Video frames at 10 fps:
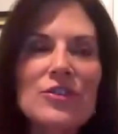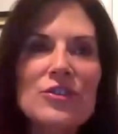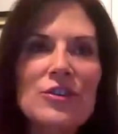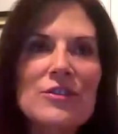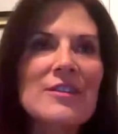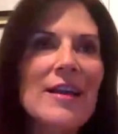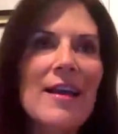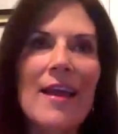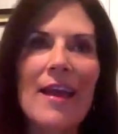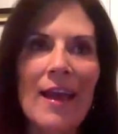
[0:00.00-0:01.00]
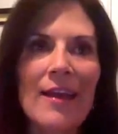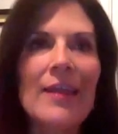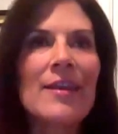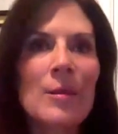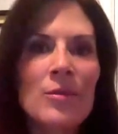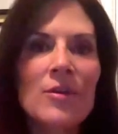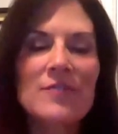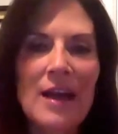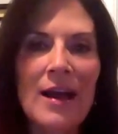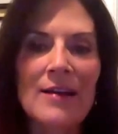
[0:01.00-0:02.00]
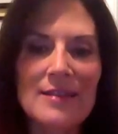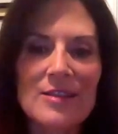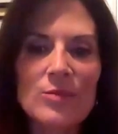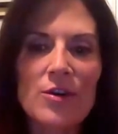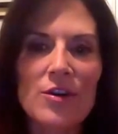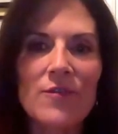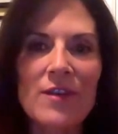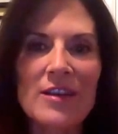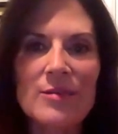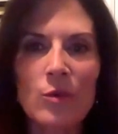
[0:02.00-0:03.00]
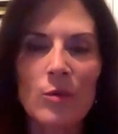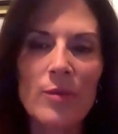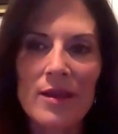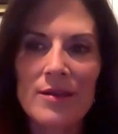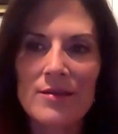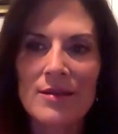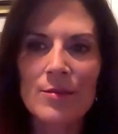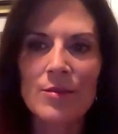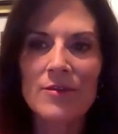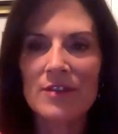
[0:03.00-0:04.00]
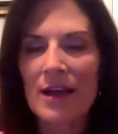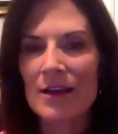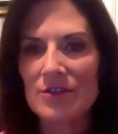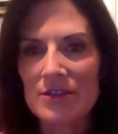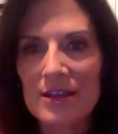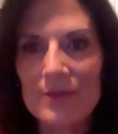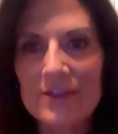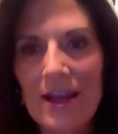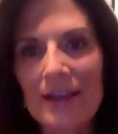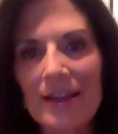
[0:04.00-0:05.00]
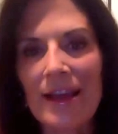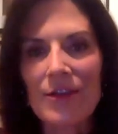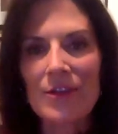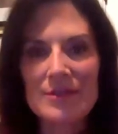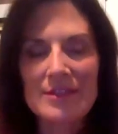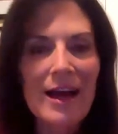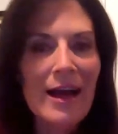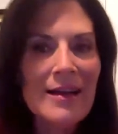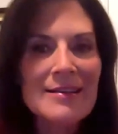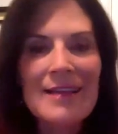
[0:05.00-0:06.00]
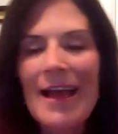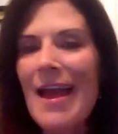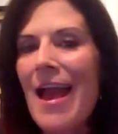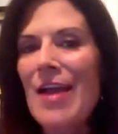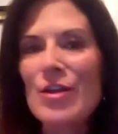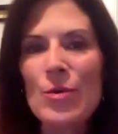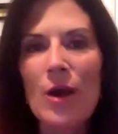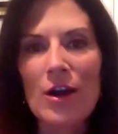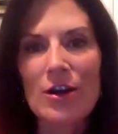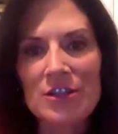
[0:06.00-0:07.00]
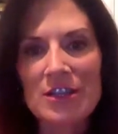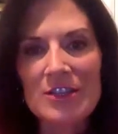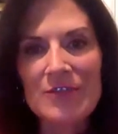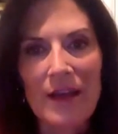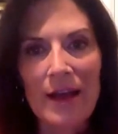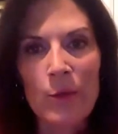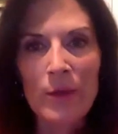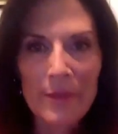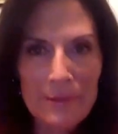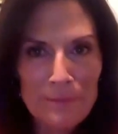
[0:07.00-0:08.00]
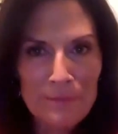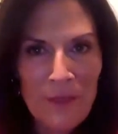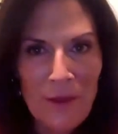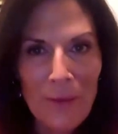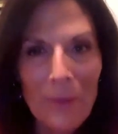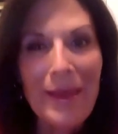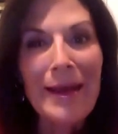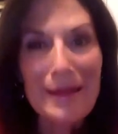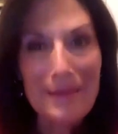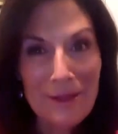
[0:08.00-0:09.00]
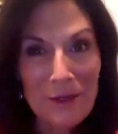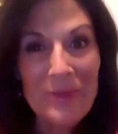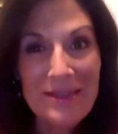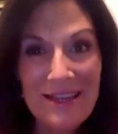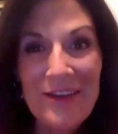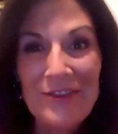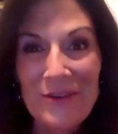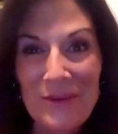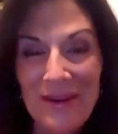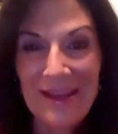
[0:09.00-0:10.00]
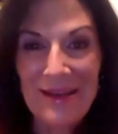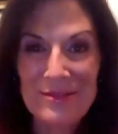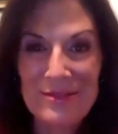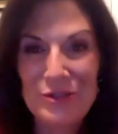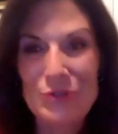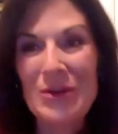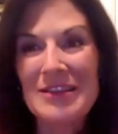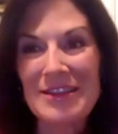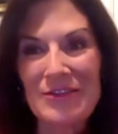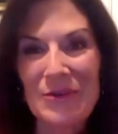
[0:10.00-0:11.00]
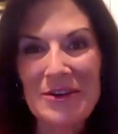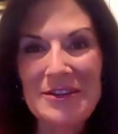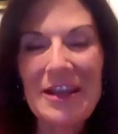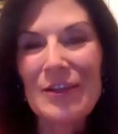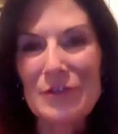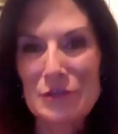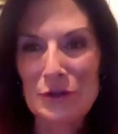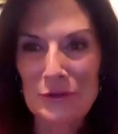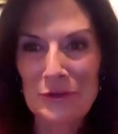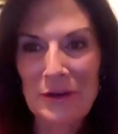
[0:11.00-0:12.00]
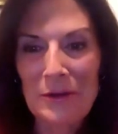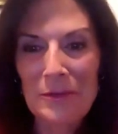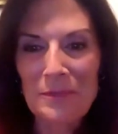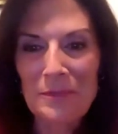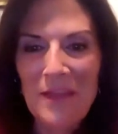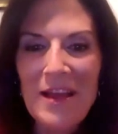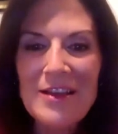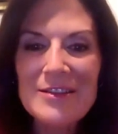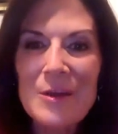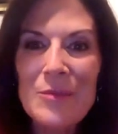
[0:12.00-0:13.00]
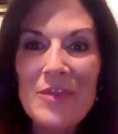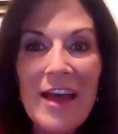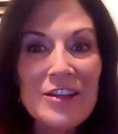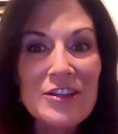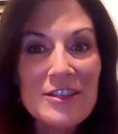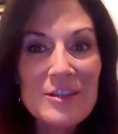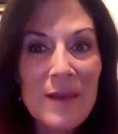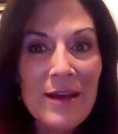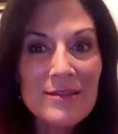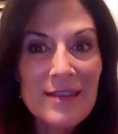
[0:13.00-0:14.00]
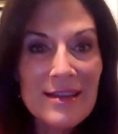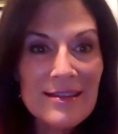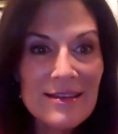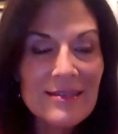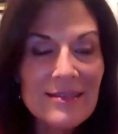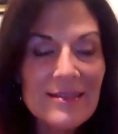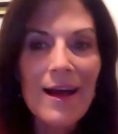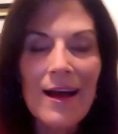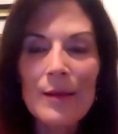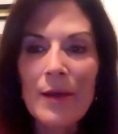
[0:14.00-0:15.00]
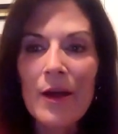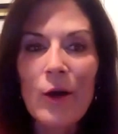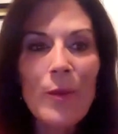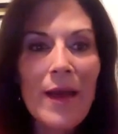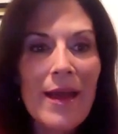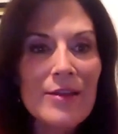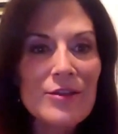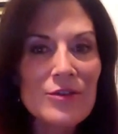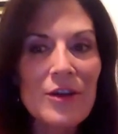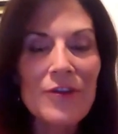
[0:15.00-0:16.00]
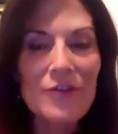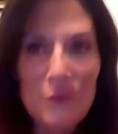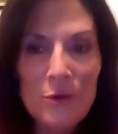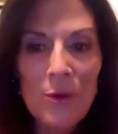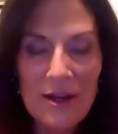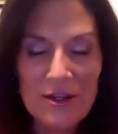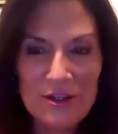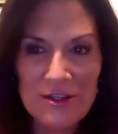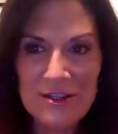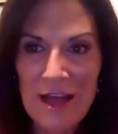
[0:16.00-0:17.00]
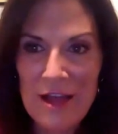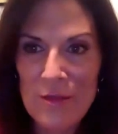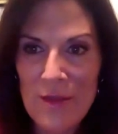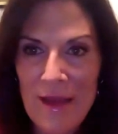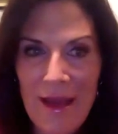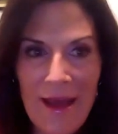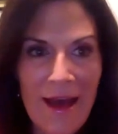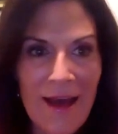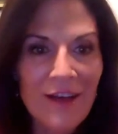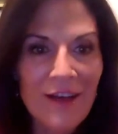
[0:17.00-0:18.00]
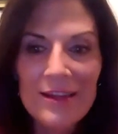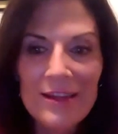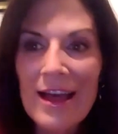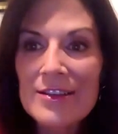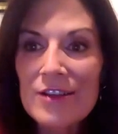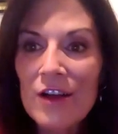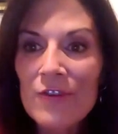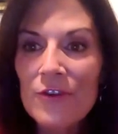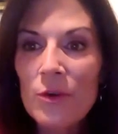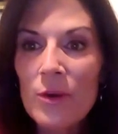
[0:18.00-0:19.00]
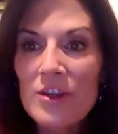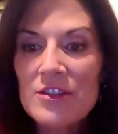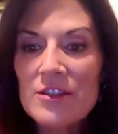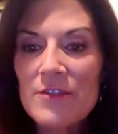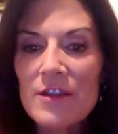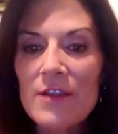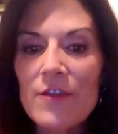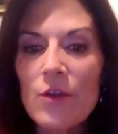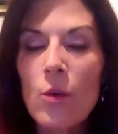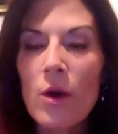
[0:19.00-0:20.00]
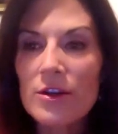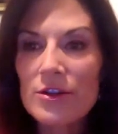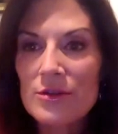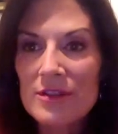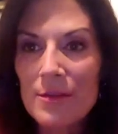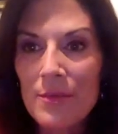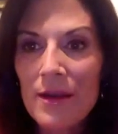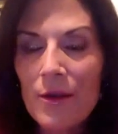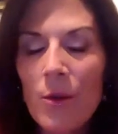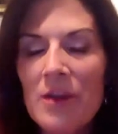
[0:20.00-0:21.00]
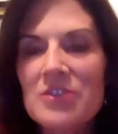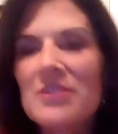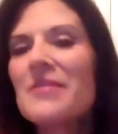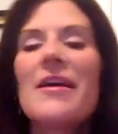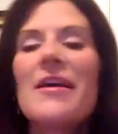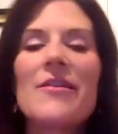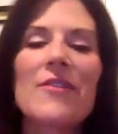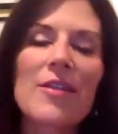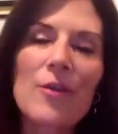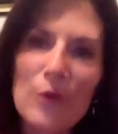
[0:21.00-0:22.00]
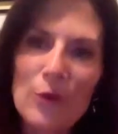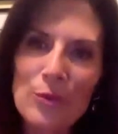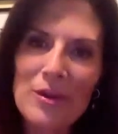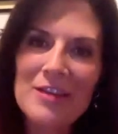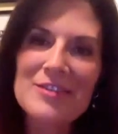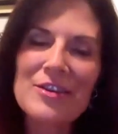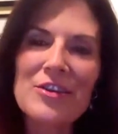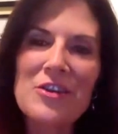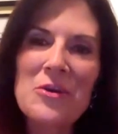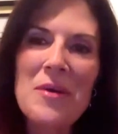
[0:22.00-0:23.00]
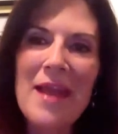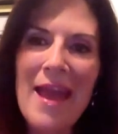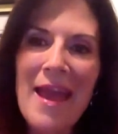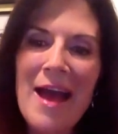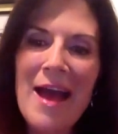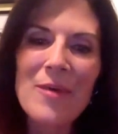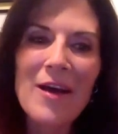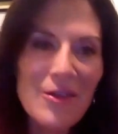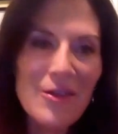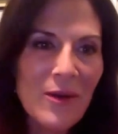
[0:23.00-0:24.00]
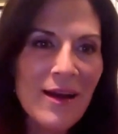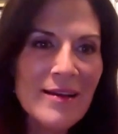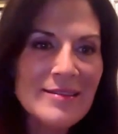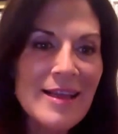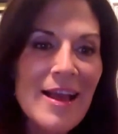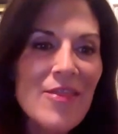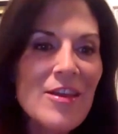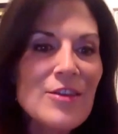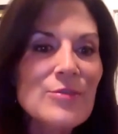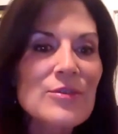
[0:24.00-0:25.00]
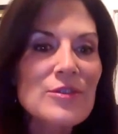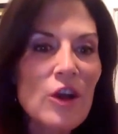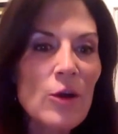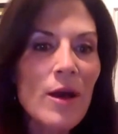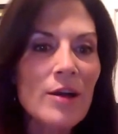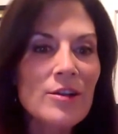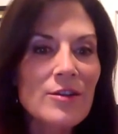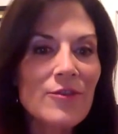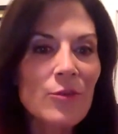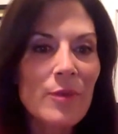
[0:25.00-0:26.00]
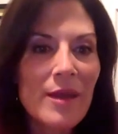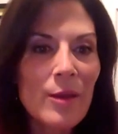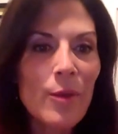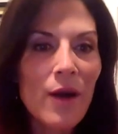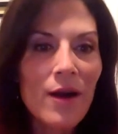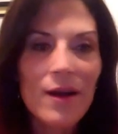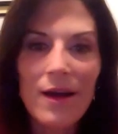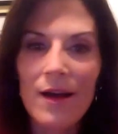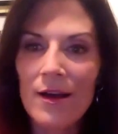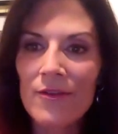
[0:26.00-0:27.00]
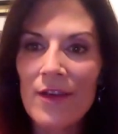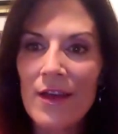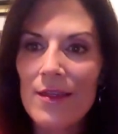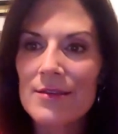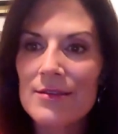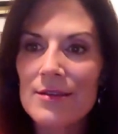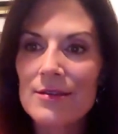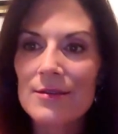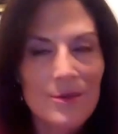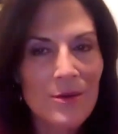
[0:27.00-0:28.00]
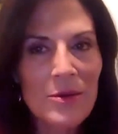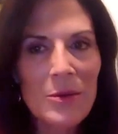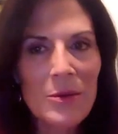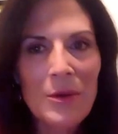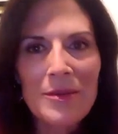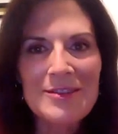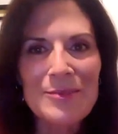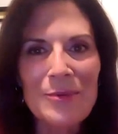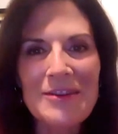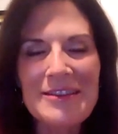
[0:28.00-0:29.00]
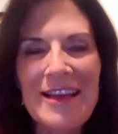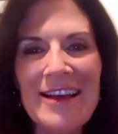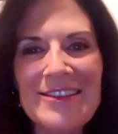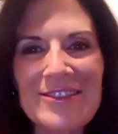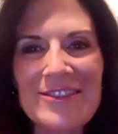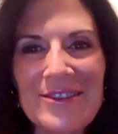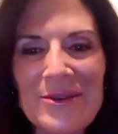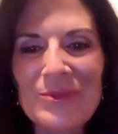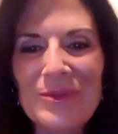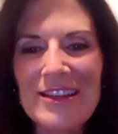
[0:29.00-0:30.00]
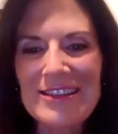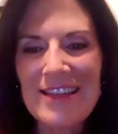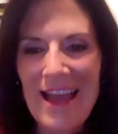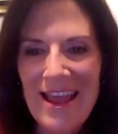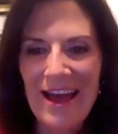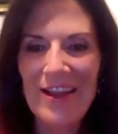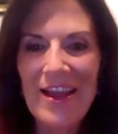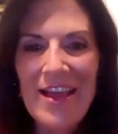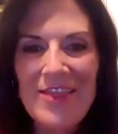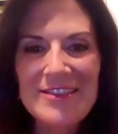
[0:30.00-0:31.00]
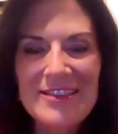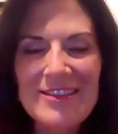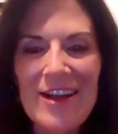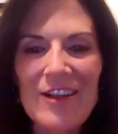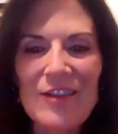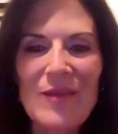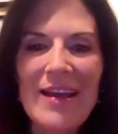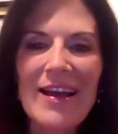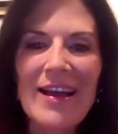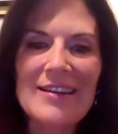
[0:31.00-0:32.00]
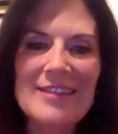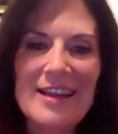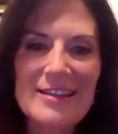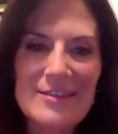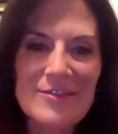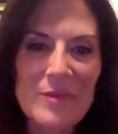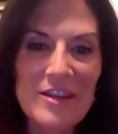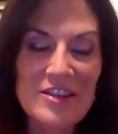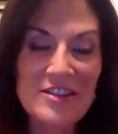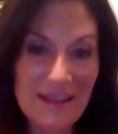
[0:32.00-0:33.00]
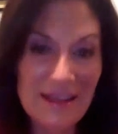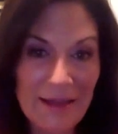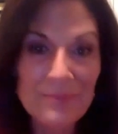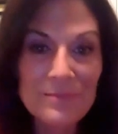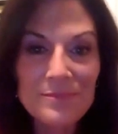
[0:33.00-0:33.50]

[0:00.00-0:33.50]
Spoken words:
of shirts, and a number of ties. That's where your investment will be, is a number of ties. You just keep cycling out those ties and you are just fine. Women, we got it a little bit tougher when it comes to dressing for your television career. So that just about does it. I hope I answered a few questions that you may have. Last call for questions if any of you want to submit a question via the Google Plus Q&A app. Otherwise, thank you so much for being a part of this So You Want to Be a Sportscaster Google Plus Hangout. This is all of my contact information. Again,